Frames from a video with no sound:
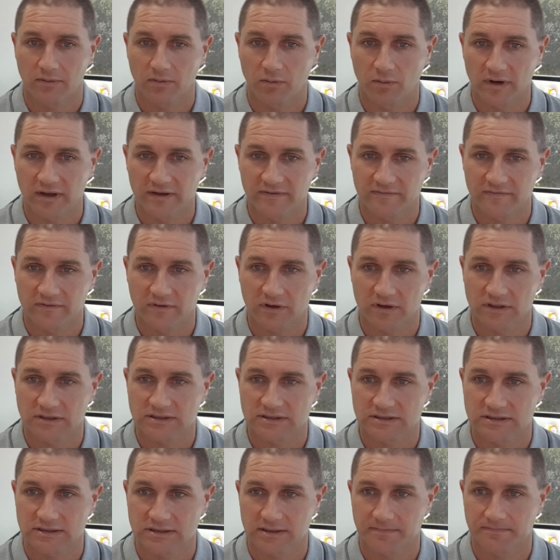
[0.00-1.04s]
we've
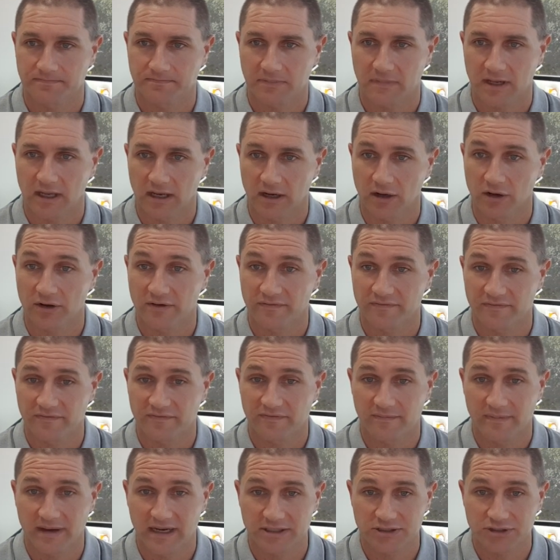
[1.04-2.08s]
got a lot of
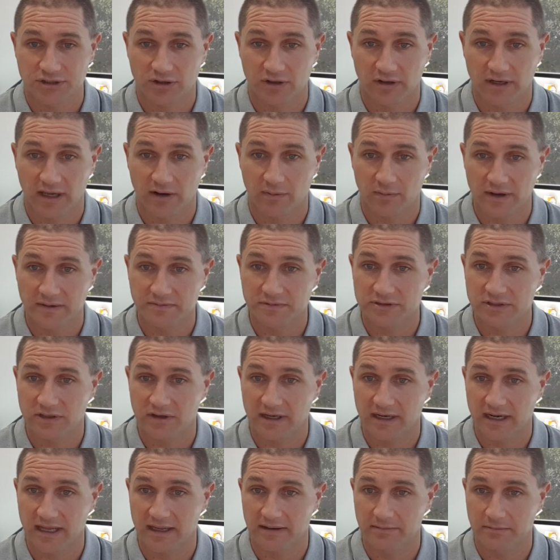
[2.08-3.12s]
information on our
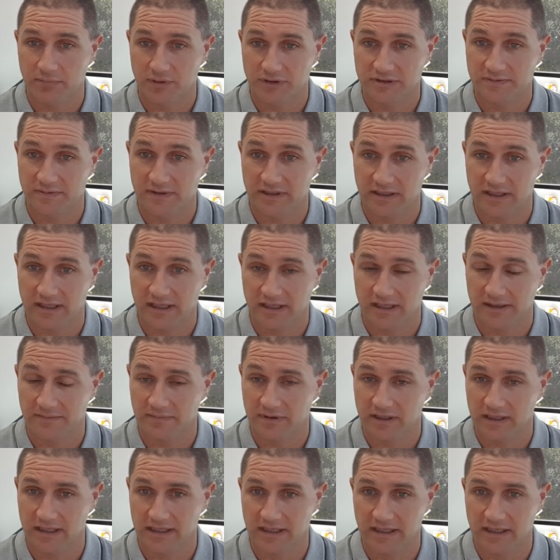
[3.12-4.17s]
website at
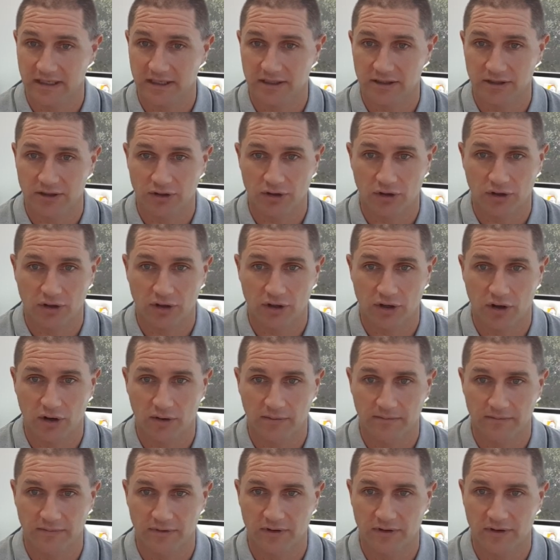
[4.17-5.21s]

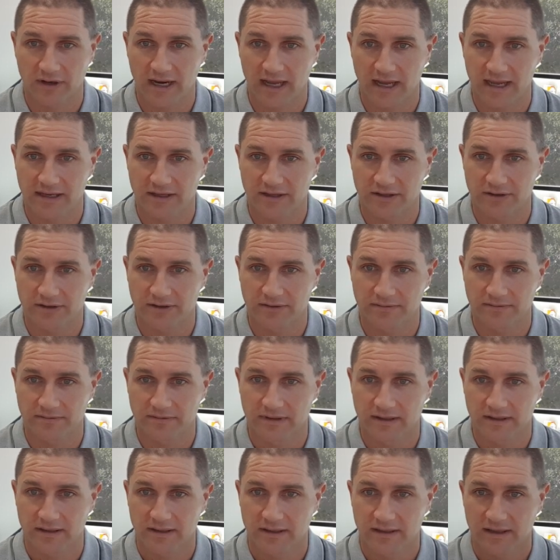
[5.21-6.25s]
brisbanehipclinic.com.au.
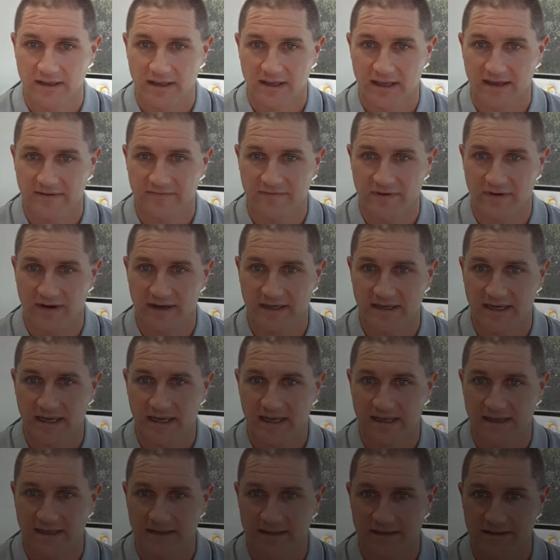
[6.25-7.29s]
Have a great
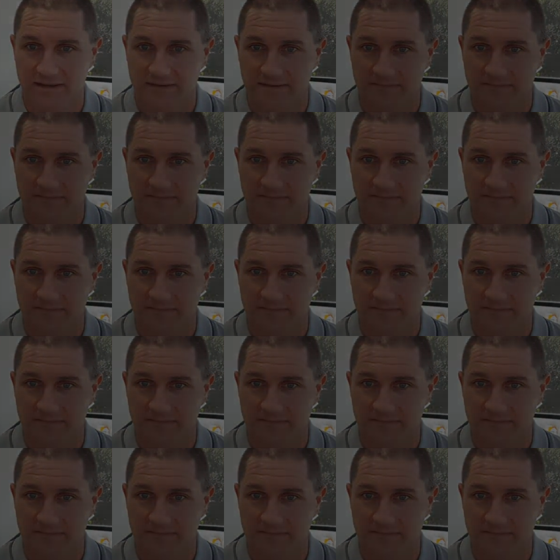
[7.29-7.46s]
day.